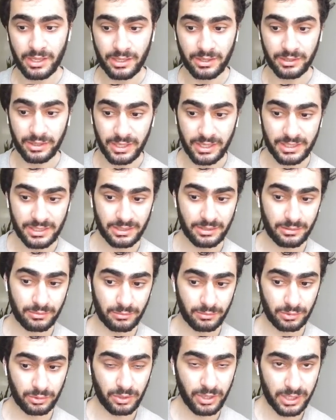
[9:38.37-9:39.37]
these
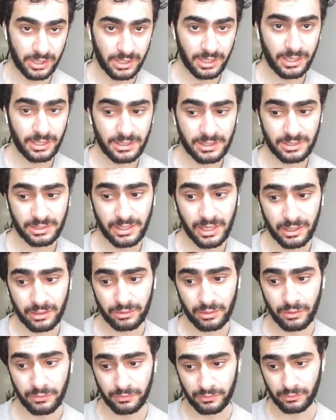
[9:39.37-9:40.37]
three kids started
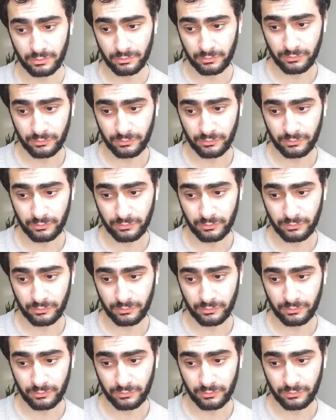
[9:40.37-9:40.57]
off